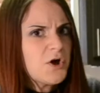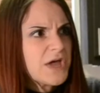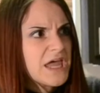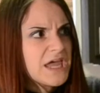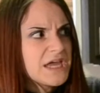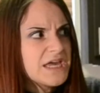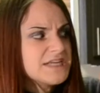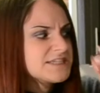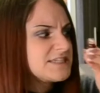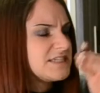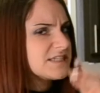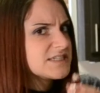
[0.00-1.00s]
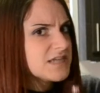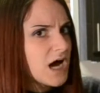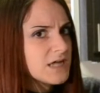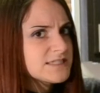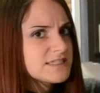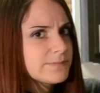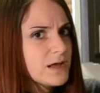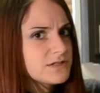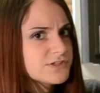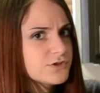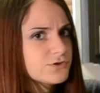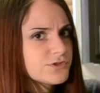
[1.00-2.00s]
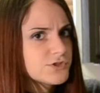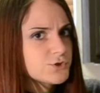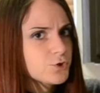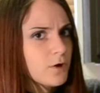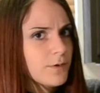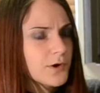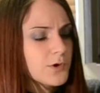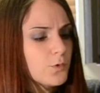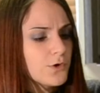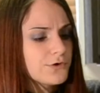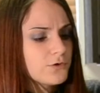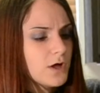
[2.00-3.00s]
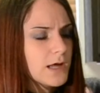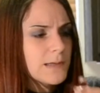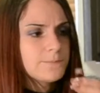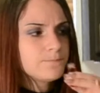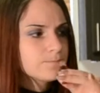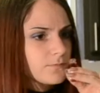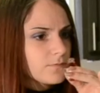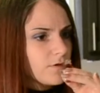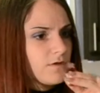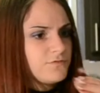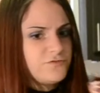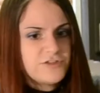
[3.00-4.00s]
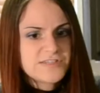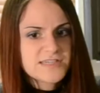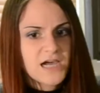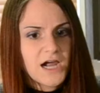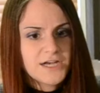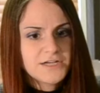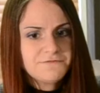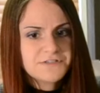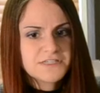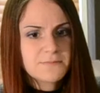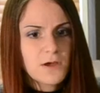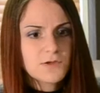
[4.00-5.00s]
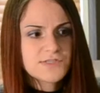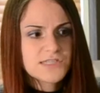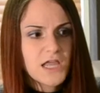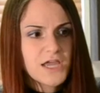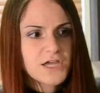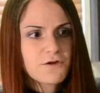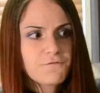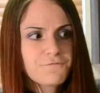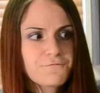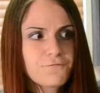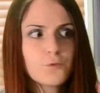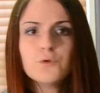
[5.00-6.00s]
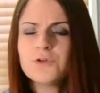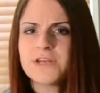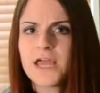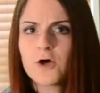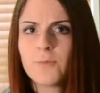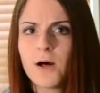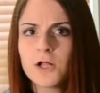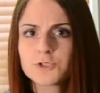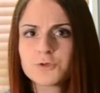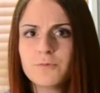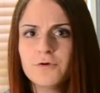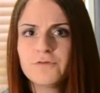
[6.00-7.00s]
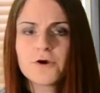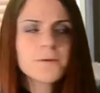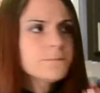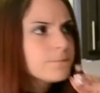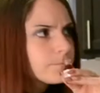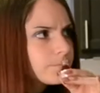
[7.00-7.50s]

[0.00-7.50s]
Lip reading: Okay, it does not smell as good as the strawberry oil. This kind of smells like fruity nail polish remover.